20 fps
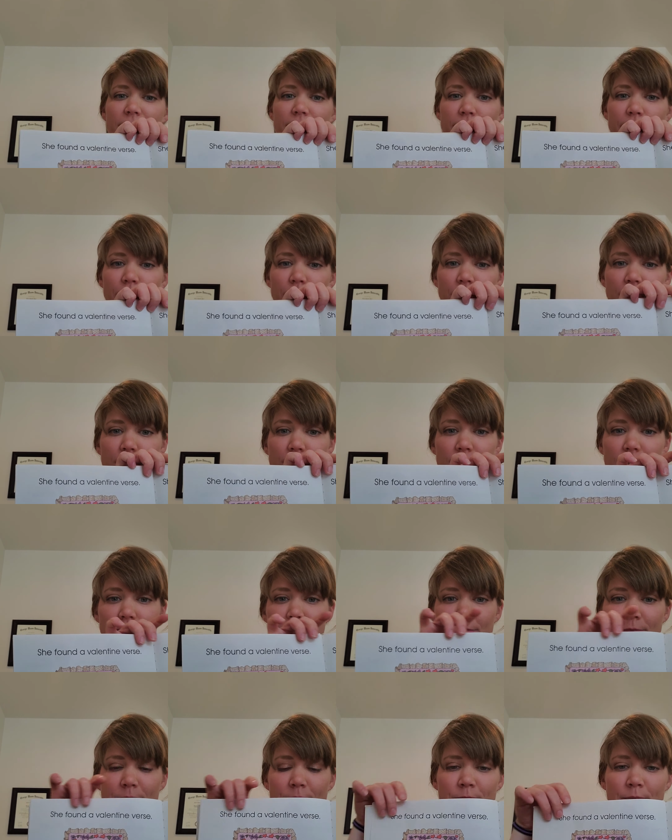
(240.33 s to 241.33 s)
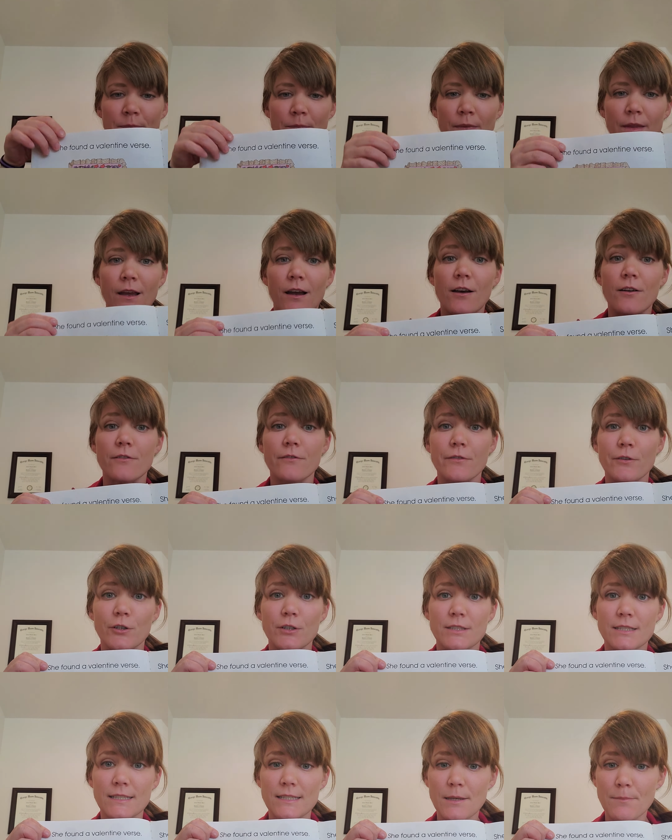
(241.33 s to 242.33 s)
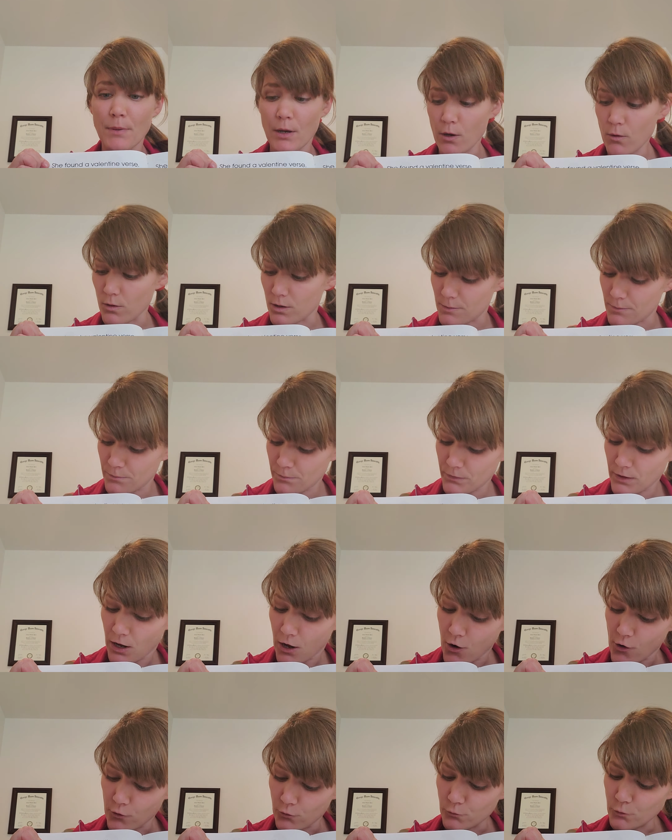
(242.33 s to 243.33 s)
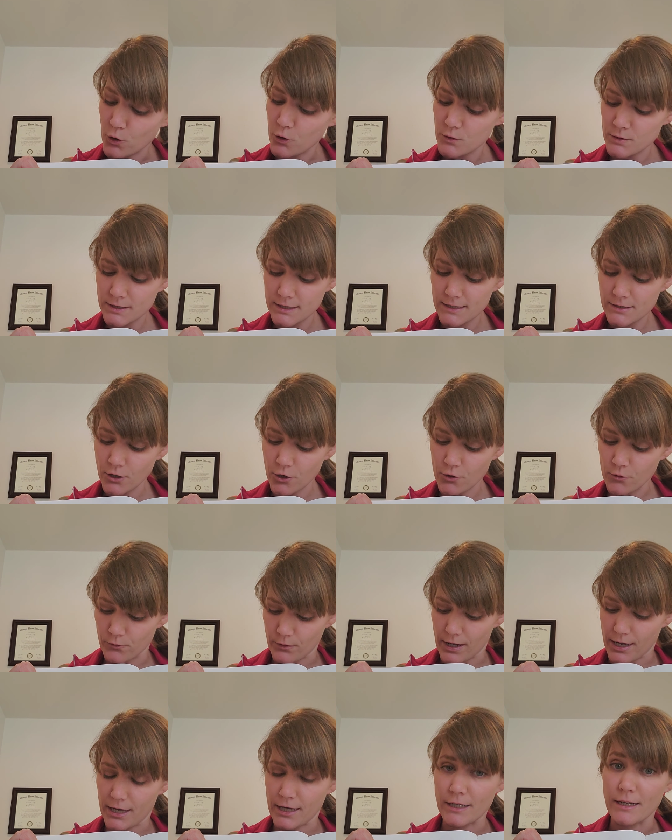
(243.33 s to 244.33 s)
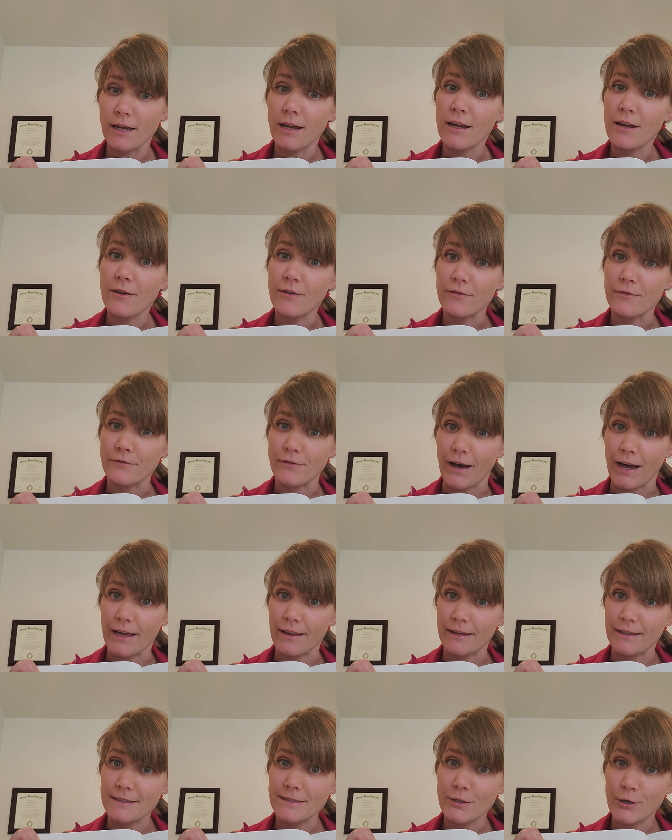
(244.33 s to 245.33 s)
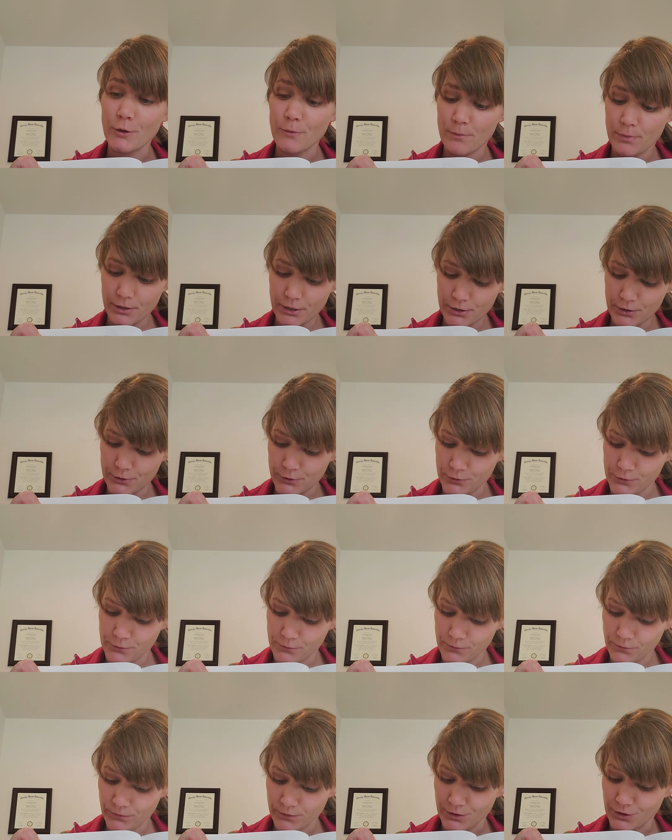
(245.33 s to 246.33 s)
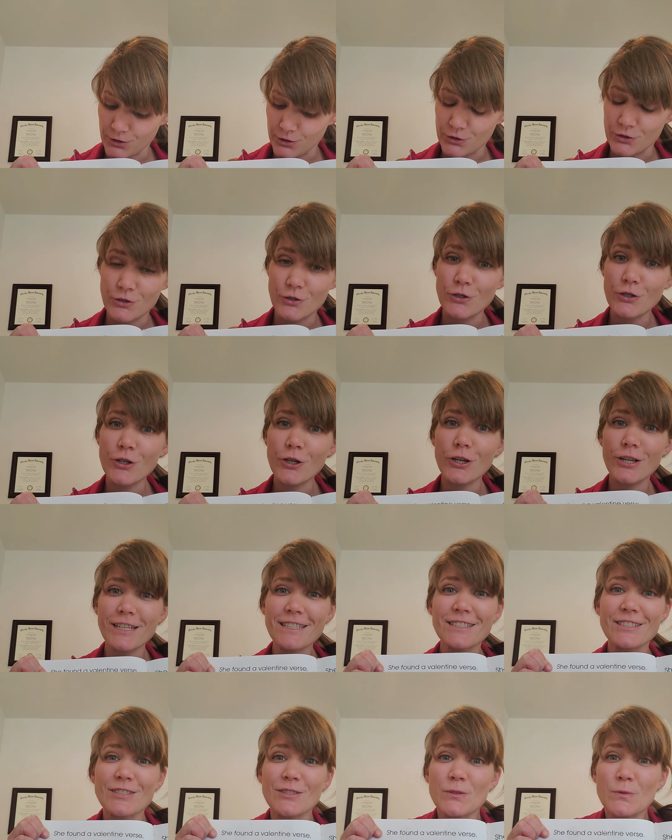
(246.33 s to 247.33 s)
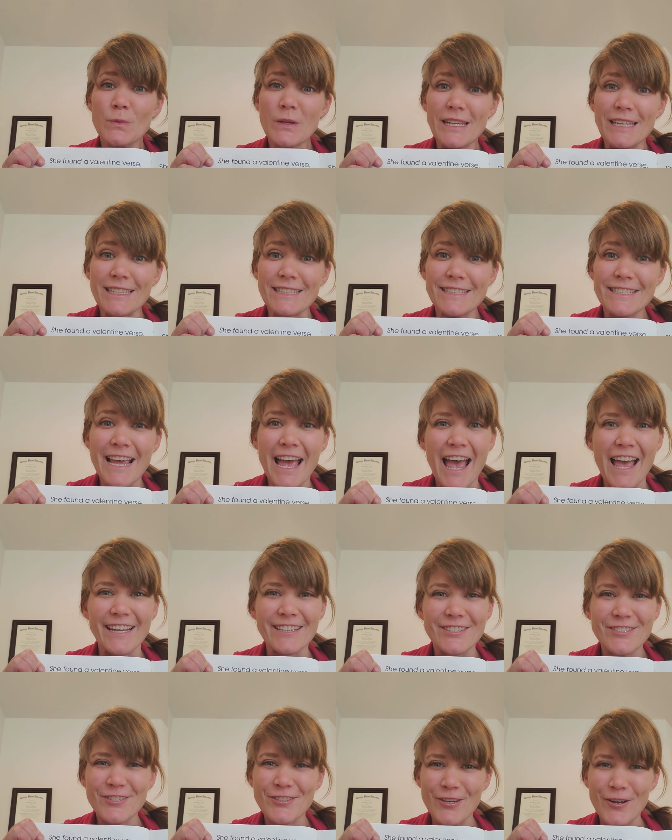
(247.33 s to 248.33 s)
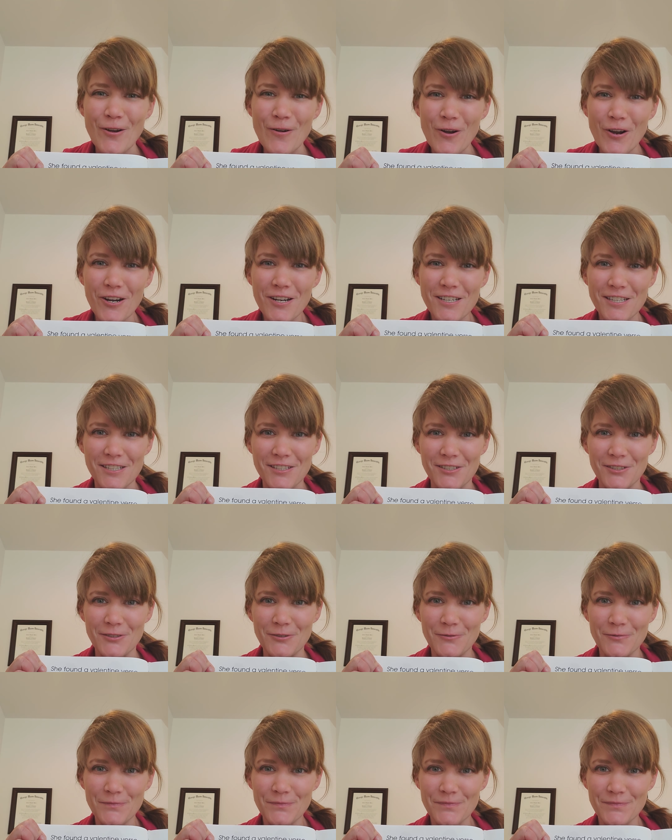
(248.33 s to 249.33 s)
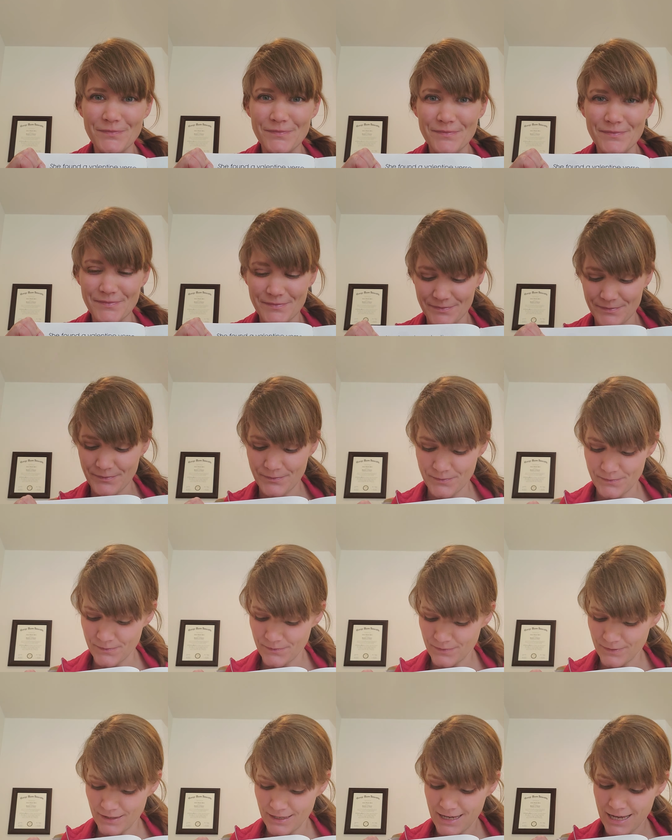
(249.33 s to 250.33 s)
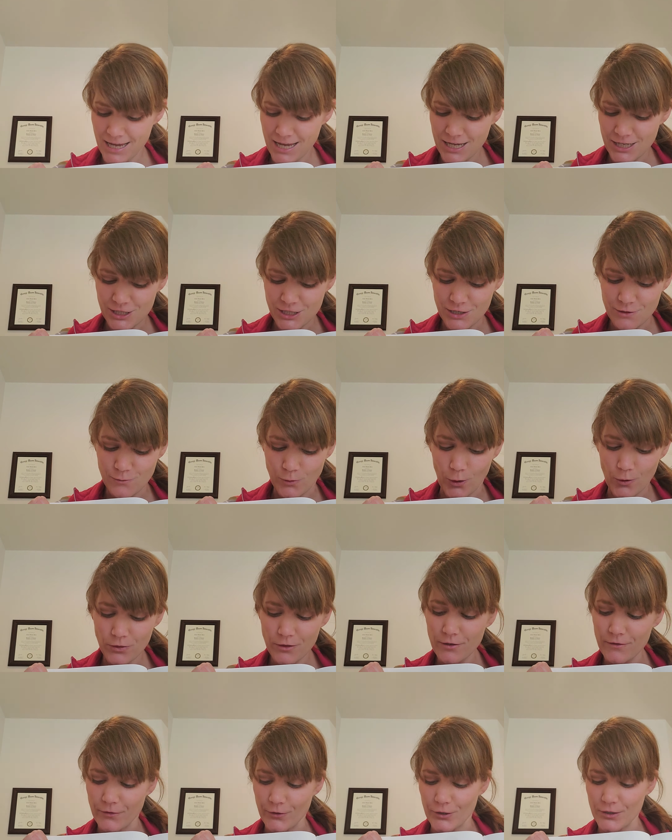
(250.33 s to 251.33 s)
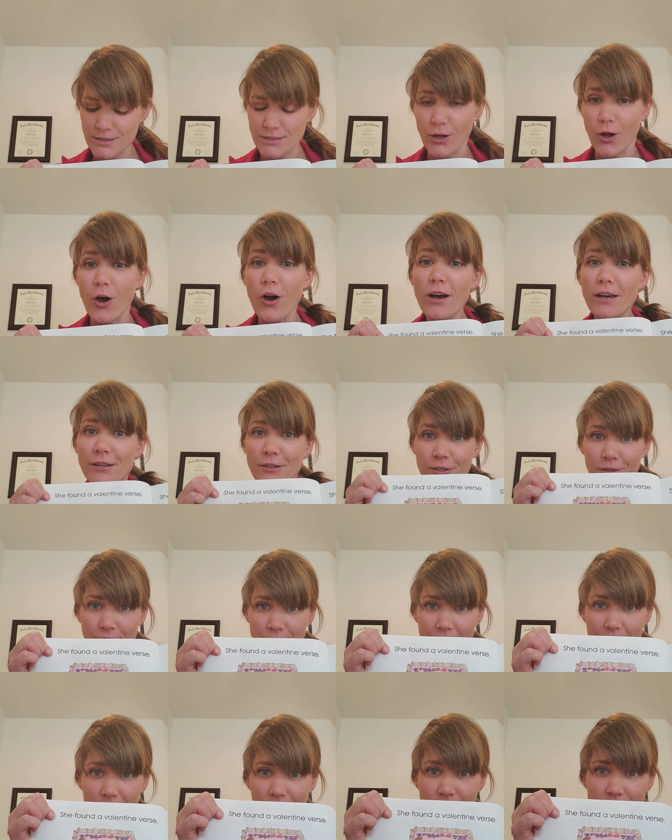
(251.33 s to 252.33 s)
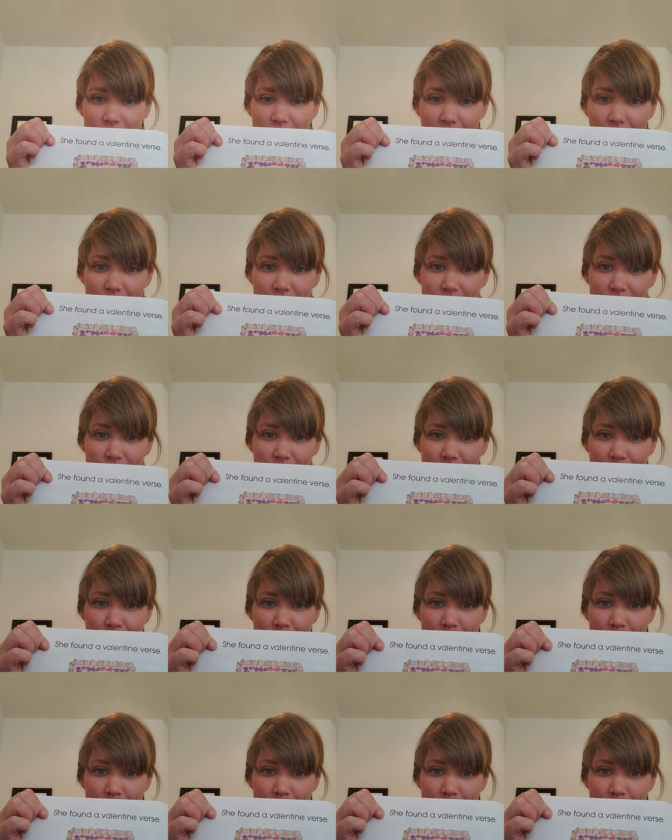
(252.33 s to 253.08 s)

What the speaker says: verse. A verse is a poem. Roses are red, violets are blue, sugar is sweet, and so are you. She wrote the verse on her valentines.